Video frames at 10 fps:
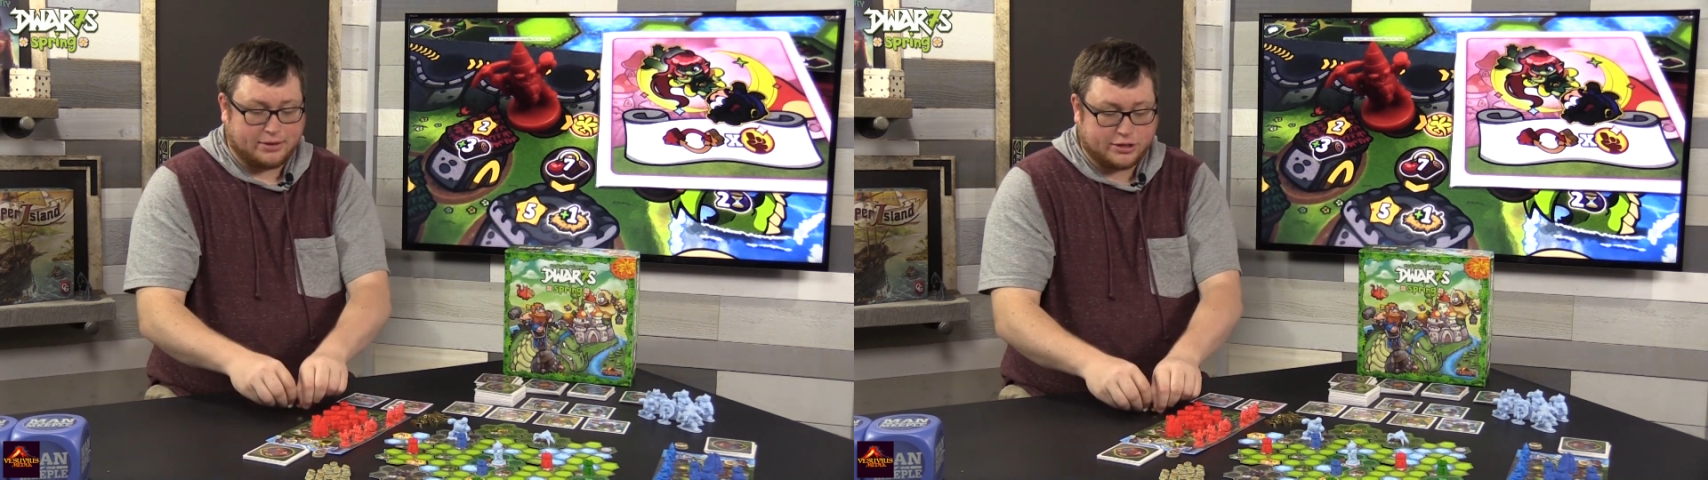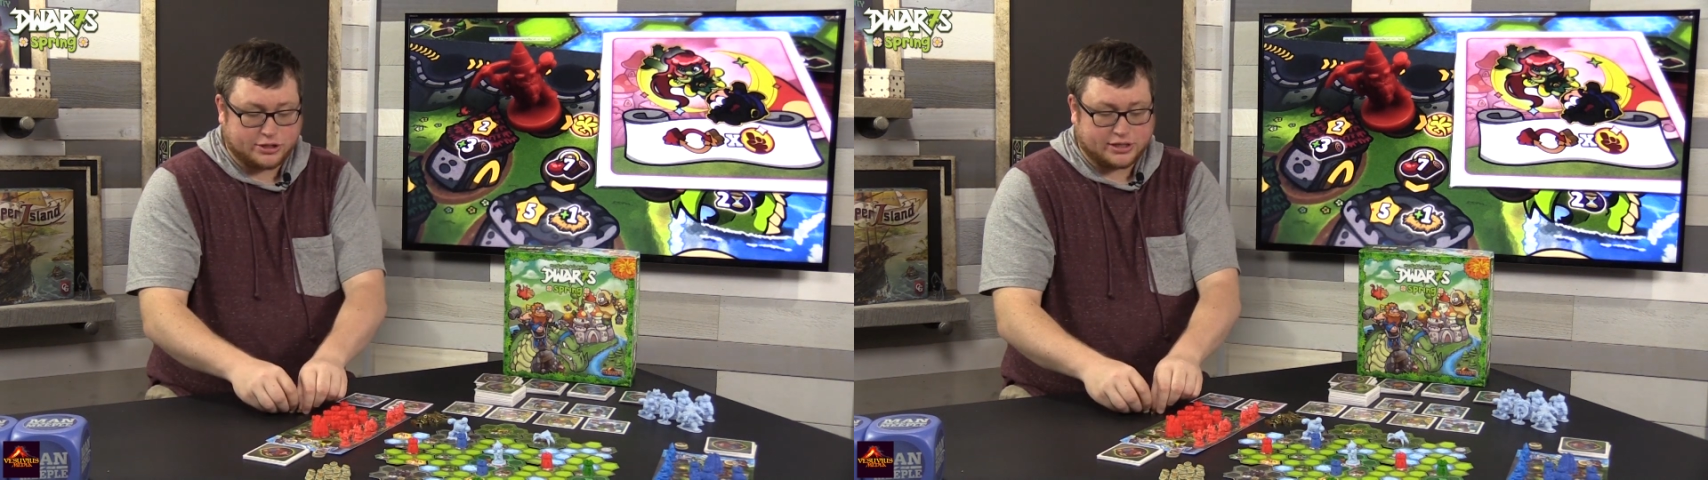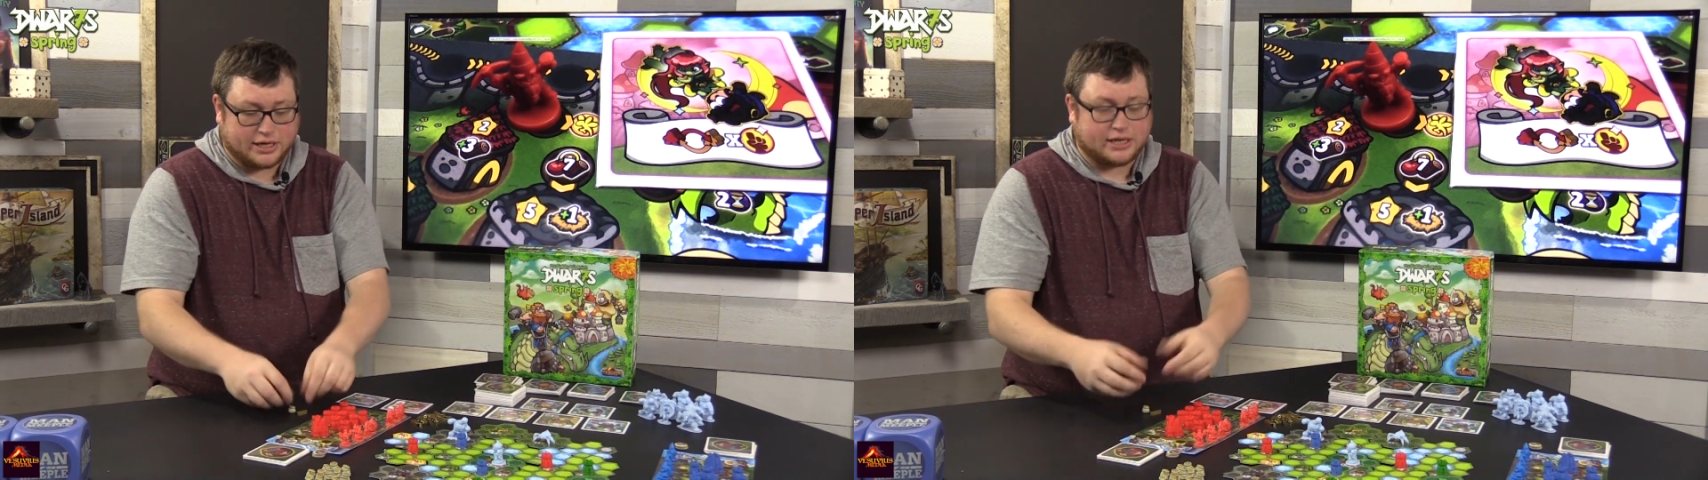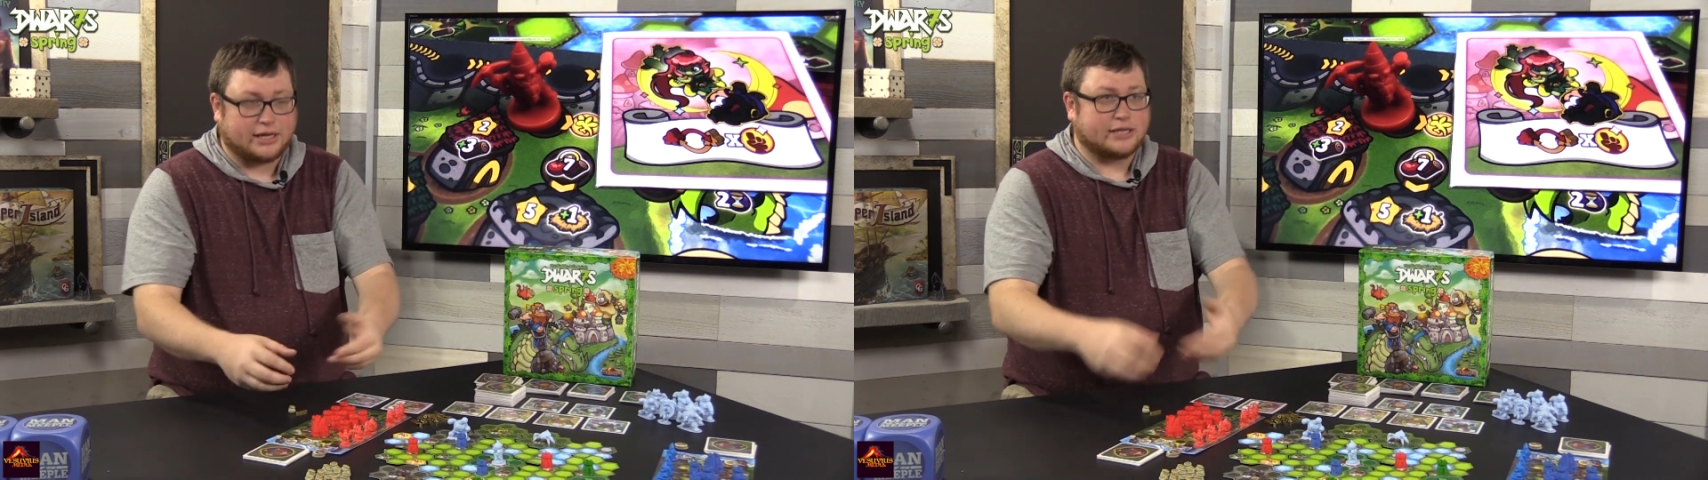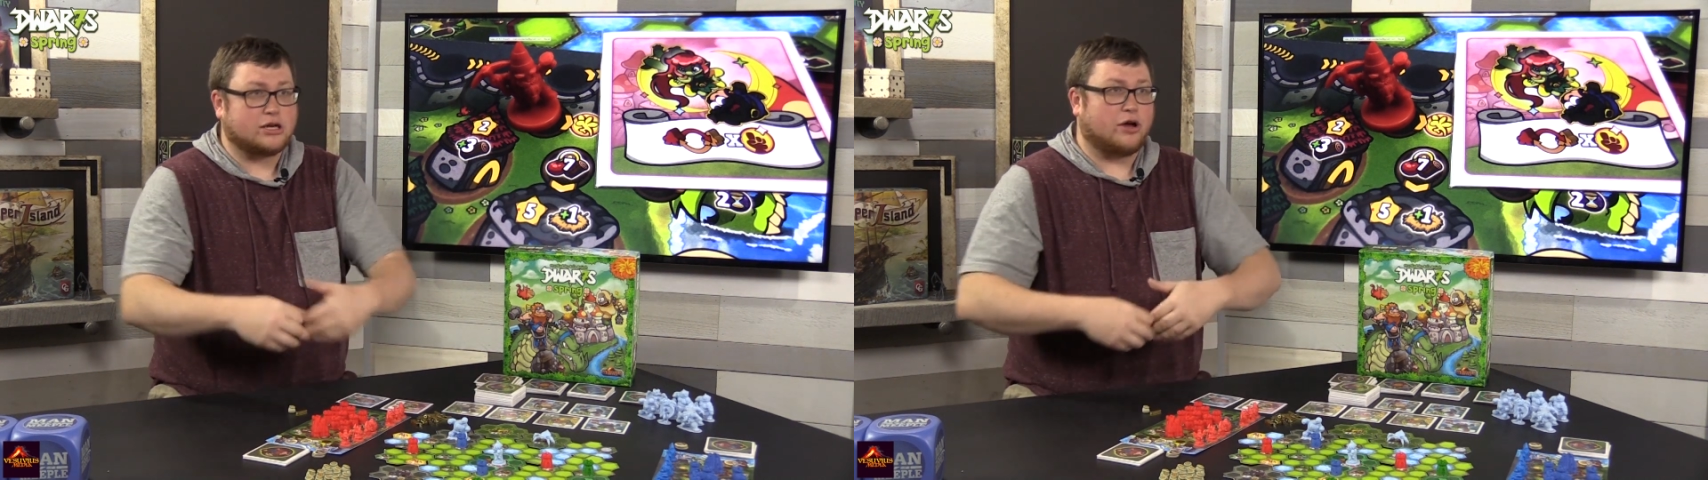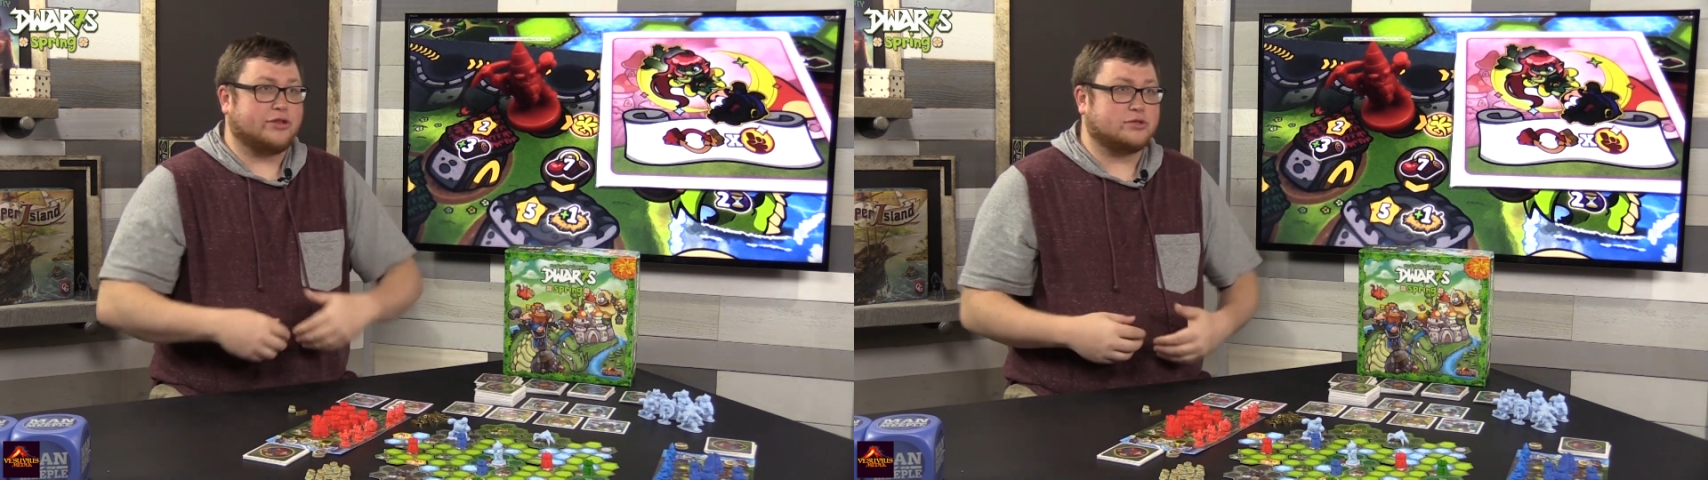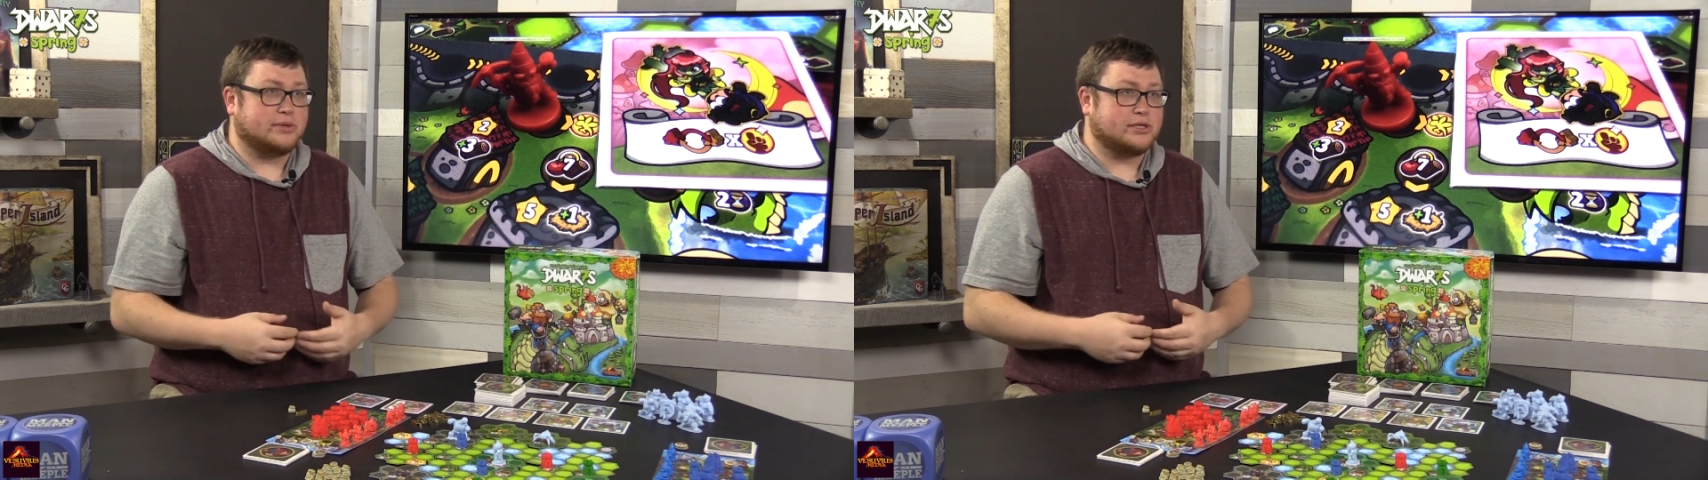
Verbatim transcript: and you're just going to collect all these